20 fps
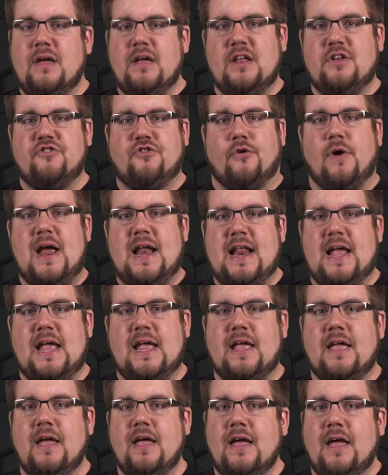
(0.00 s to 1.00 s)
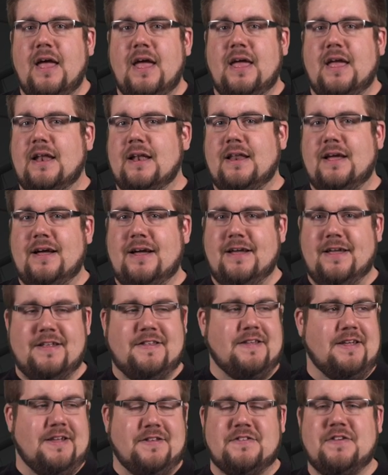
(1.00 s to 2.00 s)
and training, and uh,
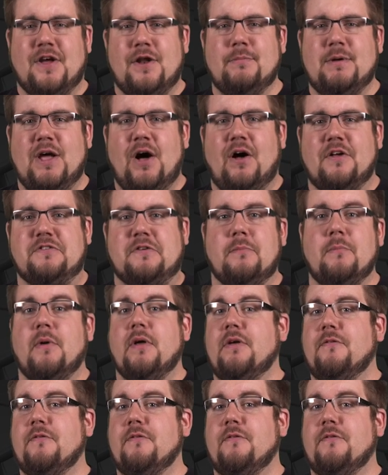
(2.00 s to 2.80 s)
it's, it's going to be awesome.